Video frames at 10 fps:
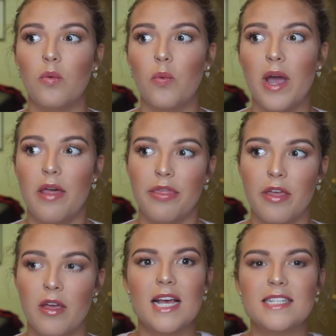with
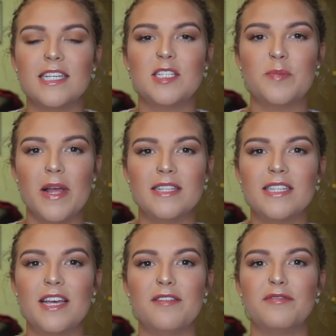less
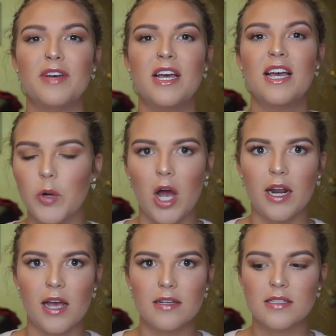expensive
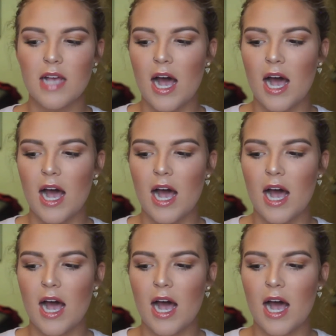products.